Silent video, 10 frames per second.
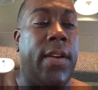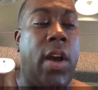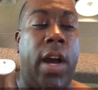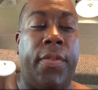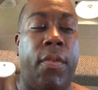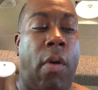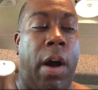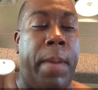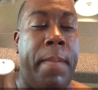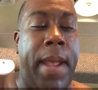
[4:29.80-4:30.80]
Gone through
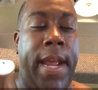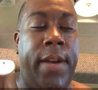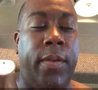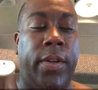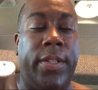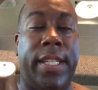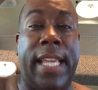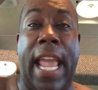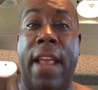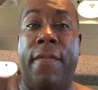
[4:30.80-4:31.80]
all my manuals,
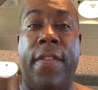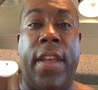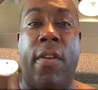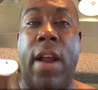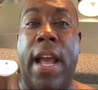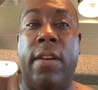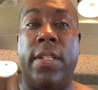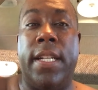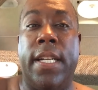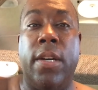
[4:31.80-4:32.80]
can't figure
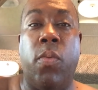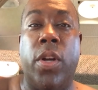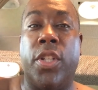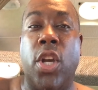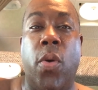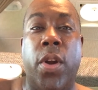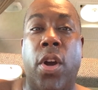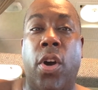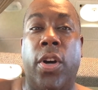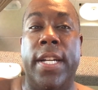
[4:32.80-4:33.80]
out what's going
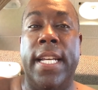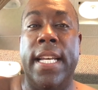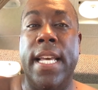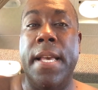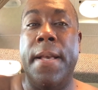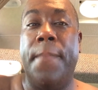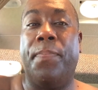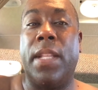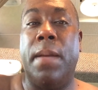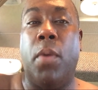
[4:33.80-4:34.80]
on.
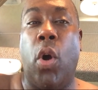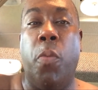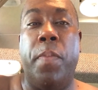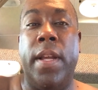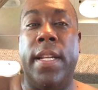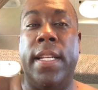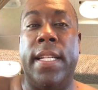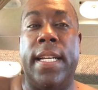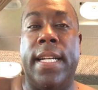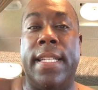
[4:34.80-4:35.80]
I'm
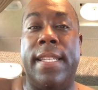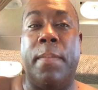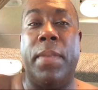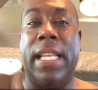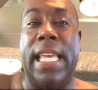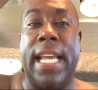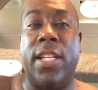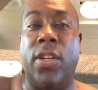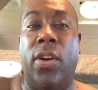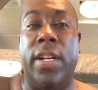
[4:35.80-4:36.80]
hoping something
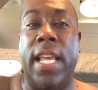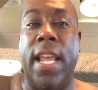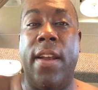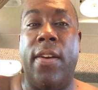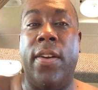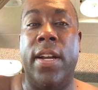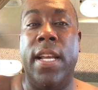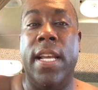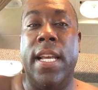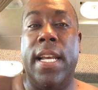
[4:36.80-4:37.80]
kicks on here
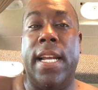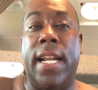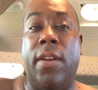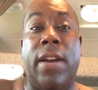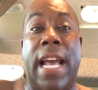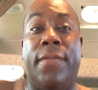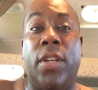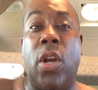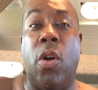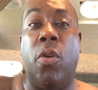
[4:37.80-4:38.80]
and I don't have
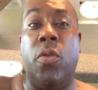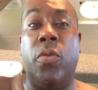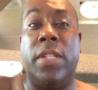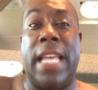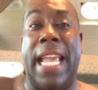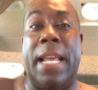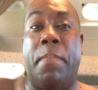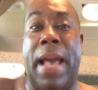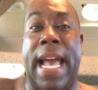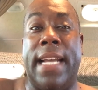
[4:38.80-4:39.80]
to go take
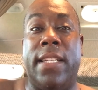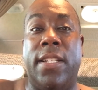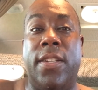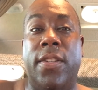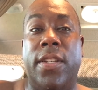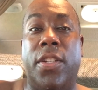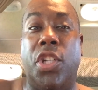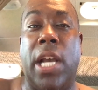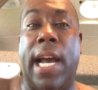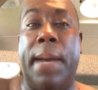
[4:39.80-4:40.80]
it back to the
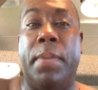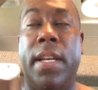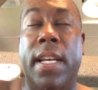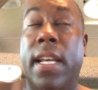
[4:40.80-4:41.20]
shop.